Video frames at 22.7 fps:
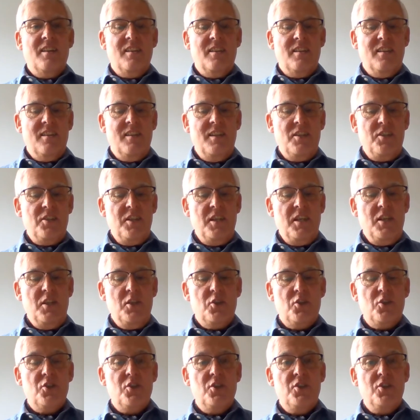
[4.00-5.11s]
This
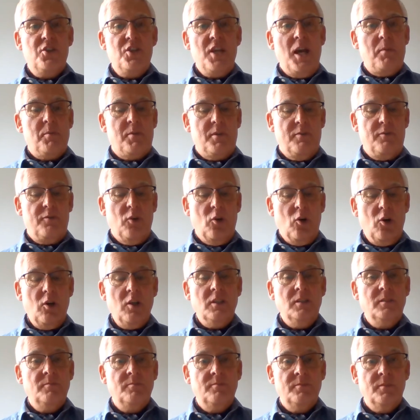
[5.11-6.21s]
is chapter 4
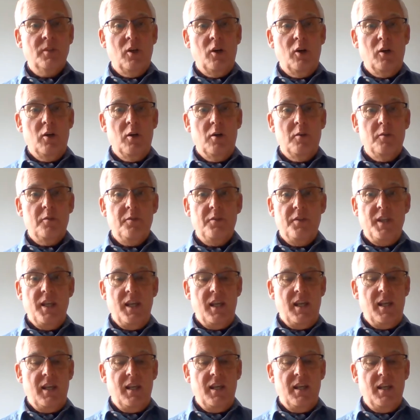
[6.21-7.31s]
of
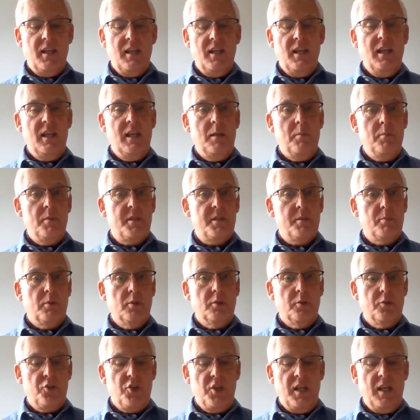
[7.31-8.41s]
the Inimitable
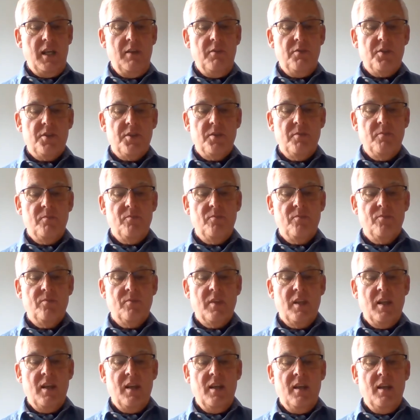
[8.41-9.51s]
Jeeves.
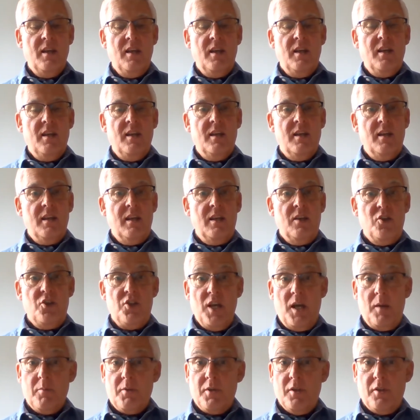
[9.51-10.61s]
In
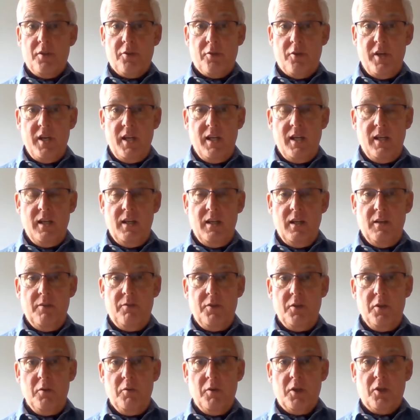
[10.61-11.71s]
chapter 3, if
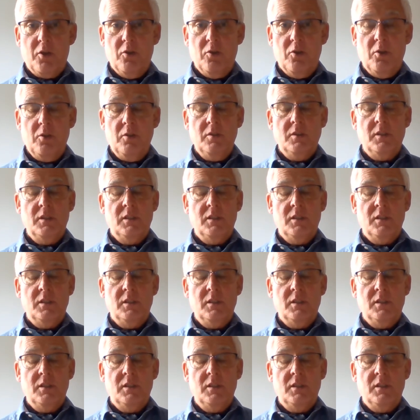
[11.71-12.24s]
you recall,